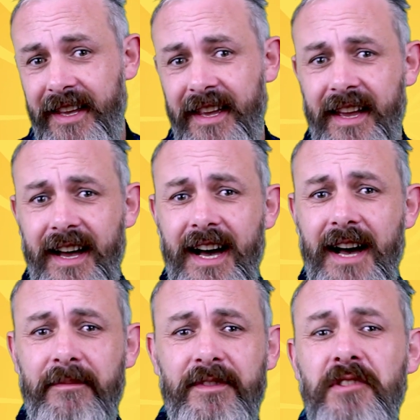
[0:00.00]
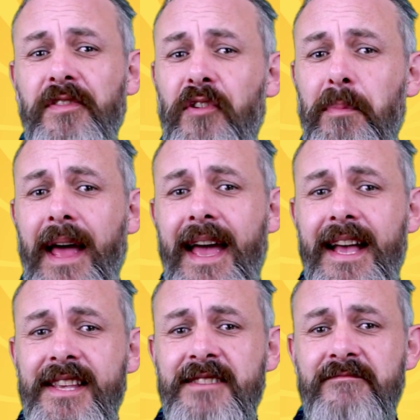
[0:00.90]
2 to 4
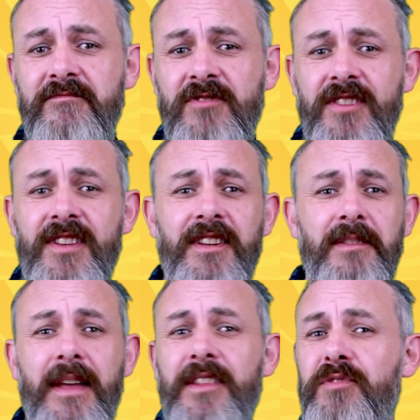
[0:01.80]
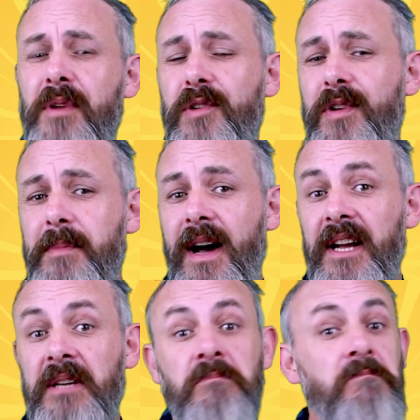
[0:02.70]
players, just under about the 20 quid
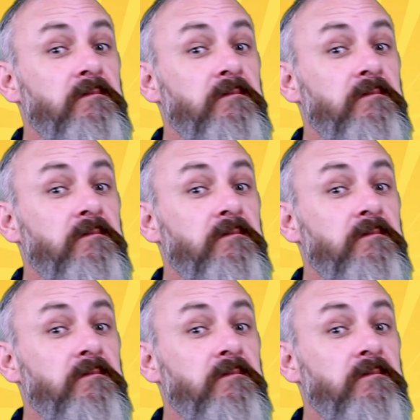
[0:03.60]
mark.